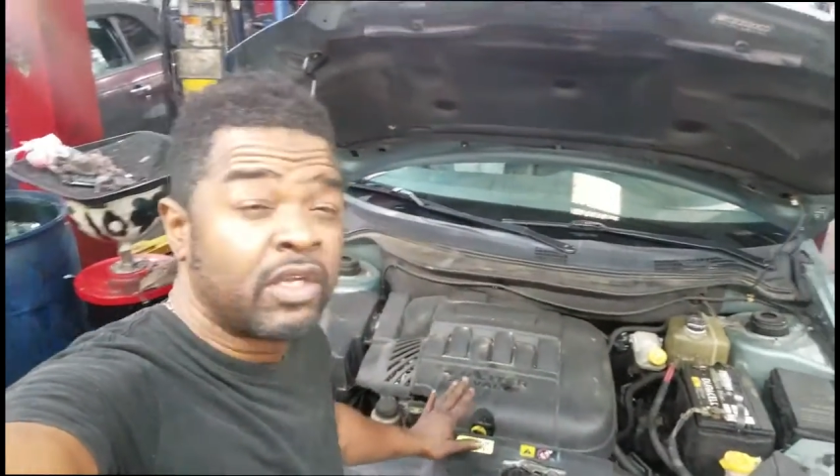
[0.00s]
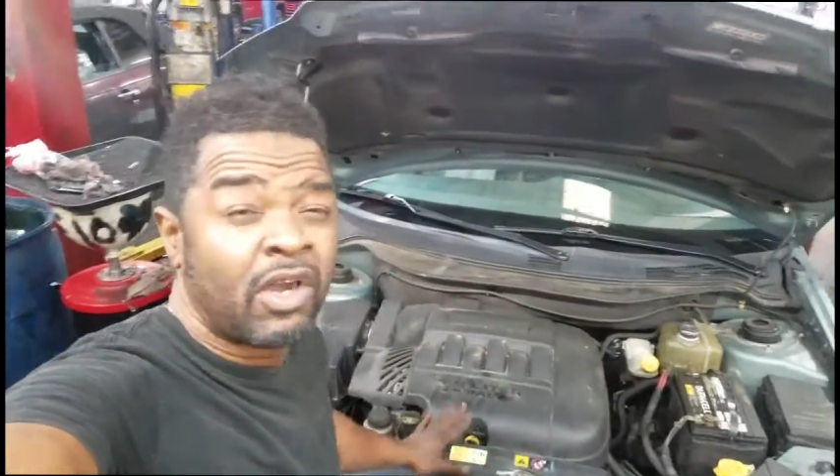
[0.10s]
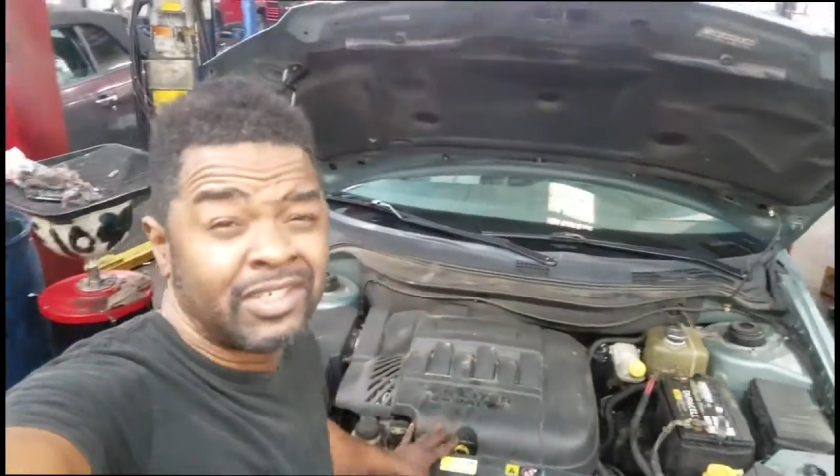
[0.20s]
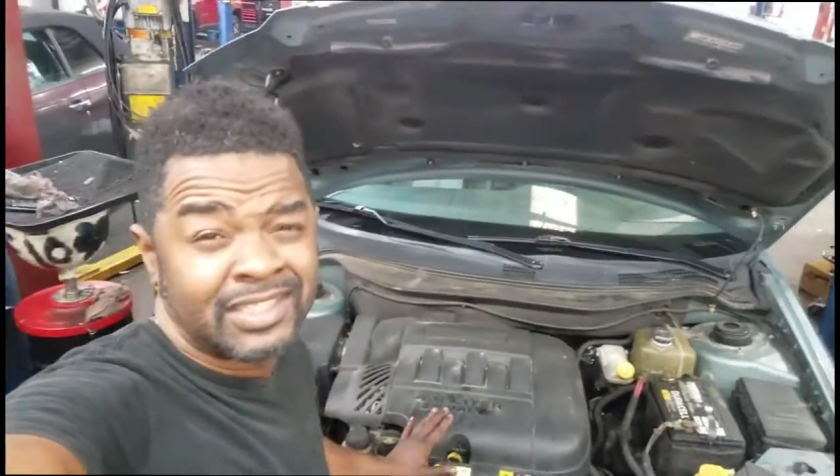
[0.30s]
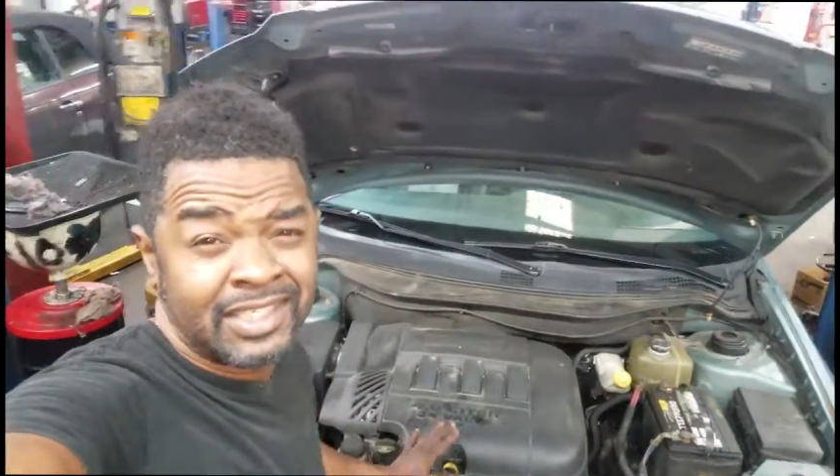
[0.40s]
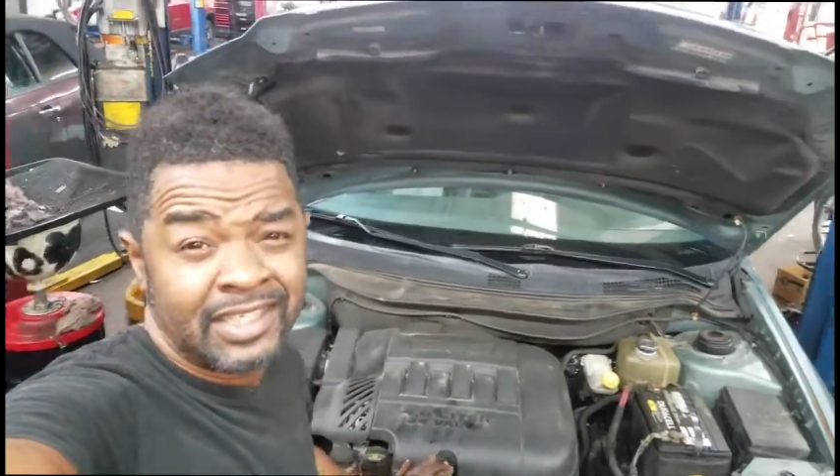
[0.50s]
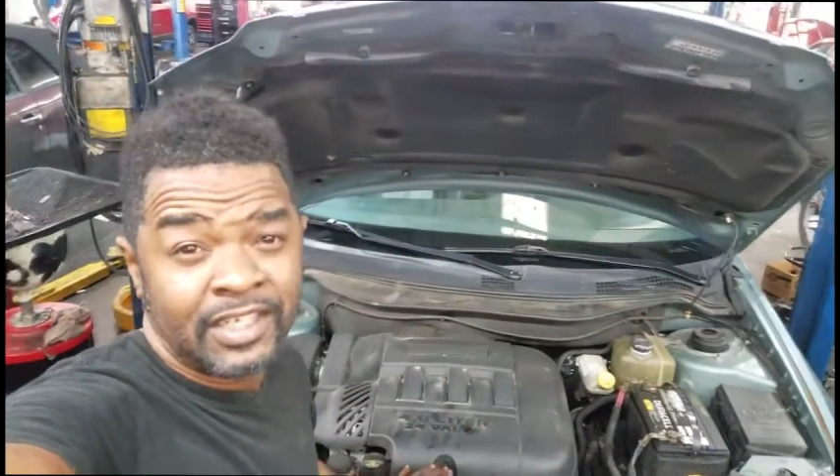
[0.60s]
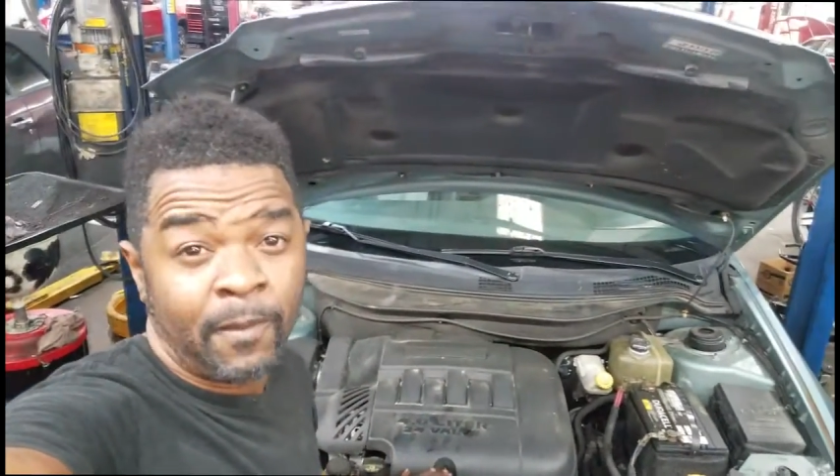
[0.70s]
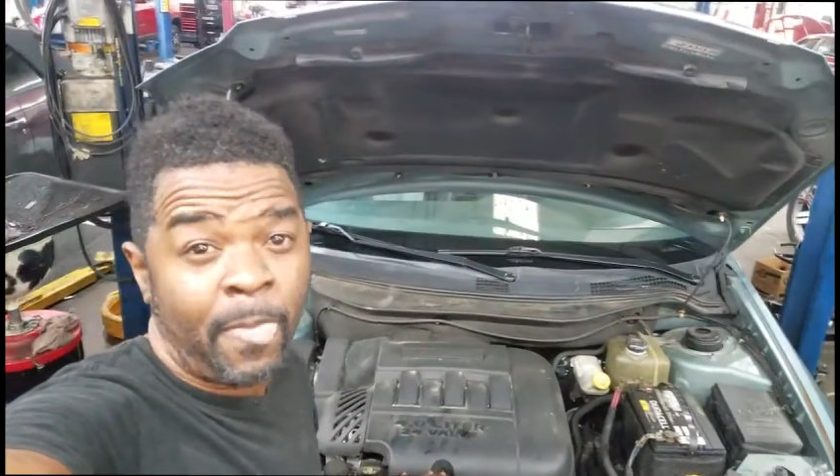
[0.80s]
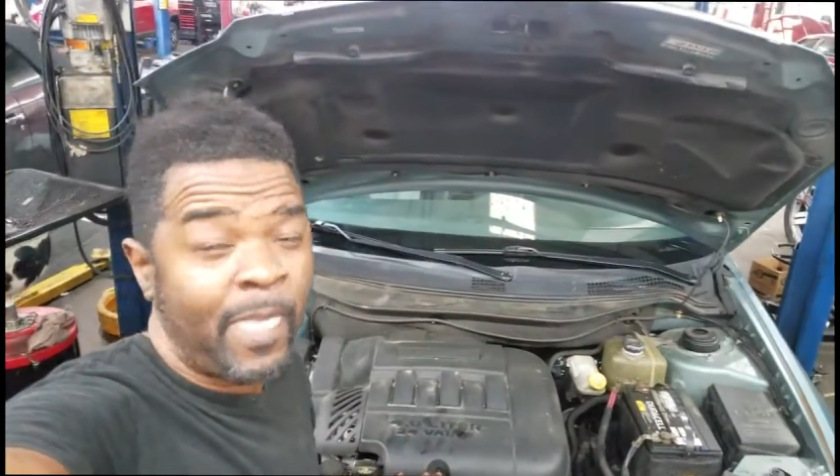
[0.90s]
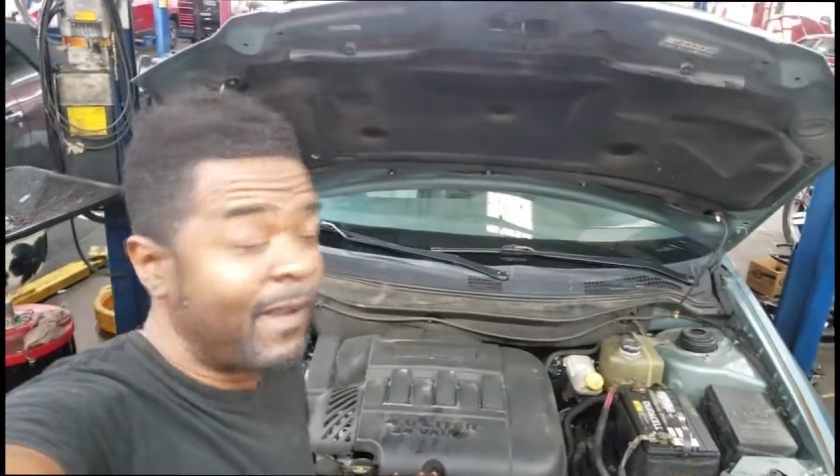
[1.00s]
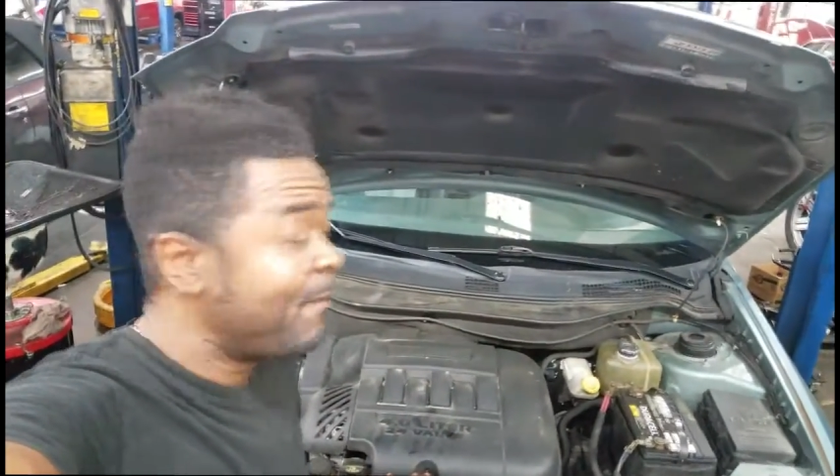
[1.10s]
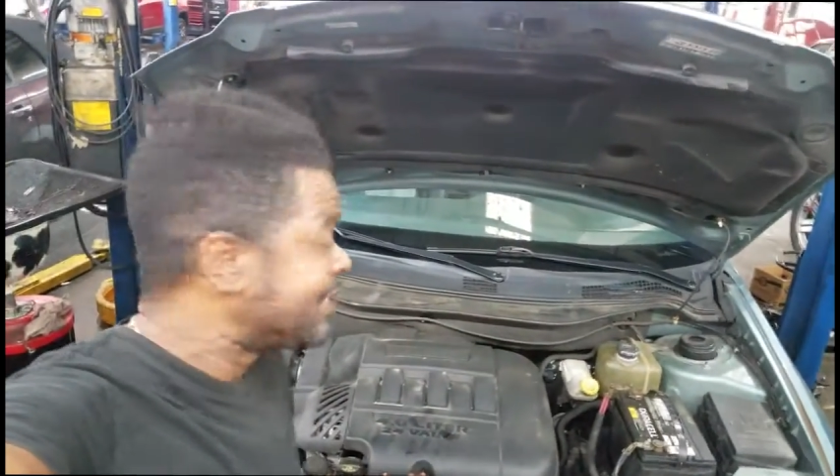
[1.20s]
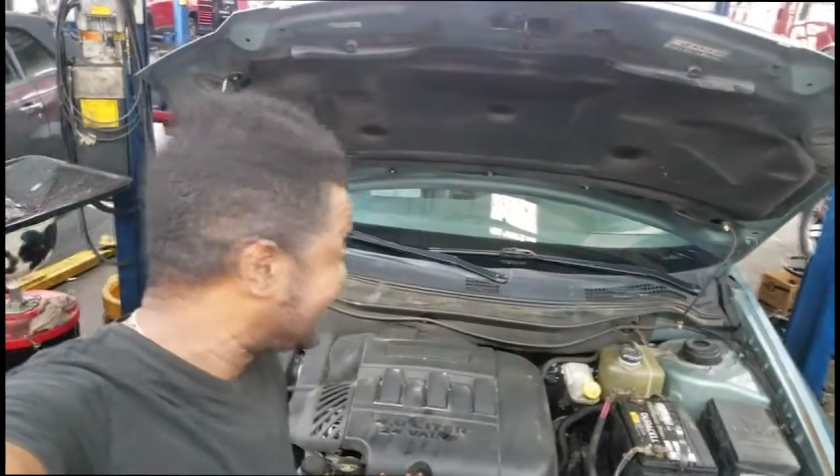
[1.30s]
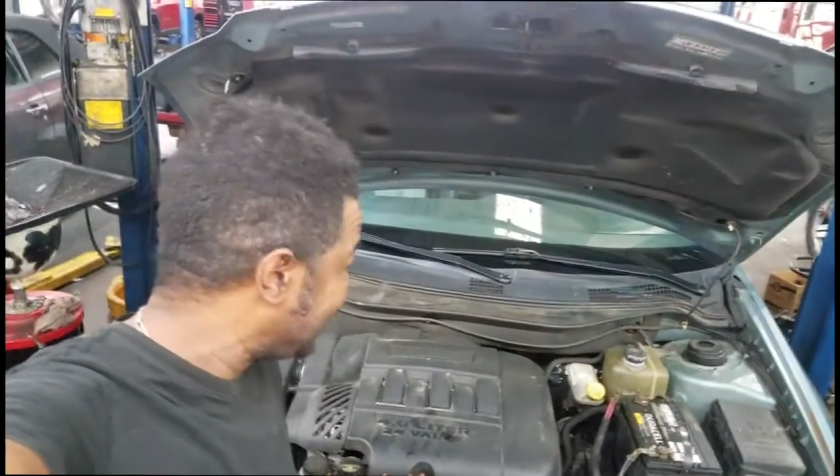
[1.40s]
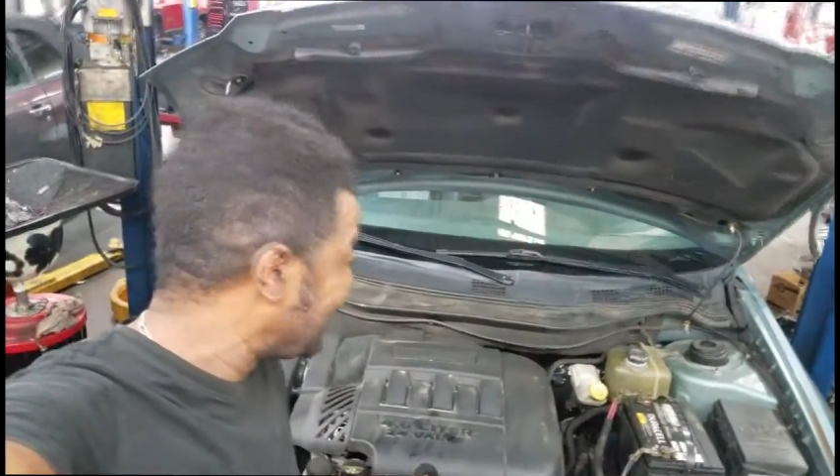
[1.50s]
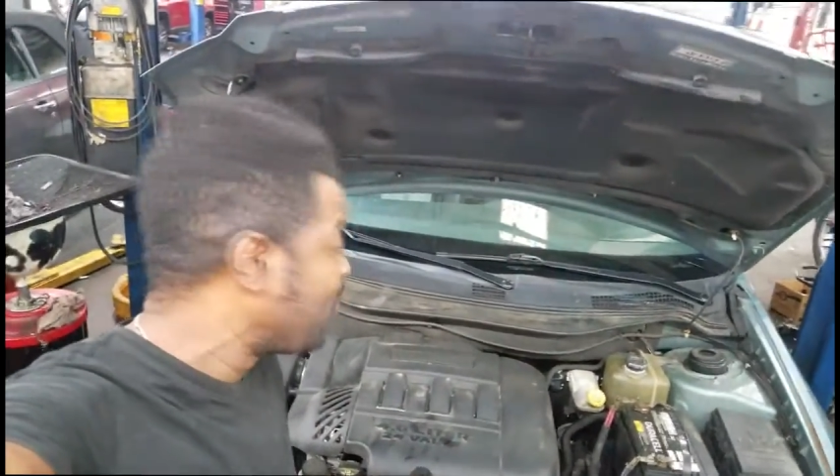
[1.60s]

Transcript: is in here. I'm gonna tell you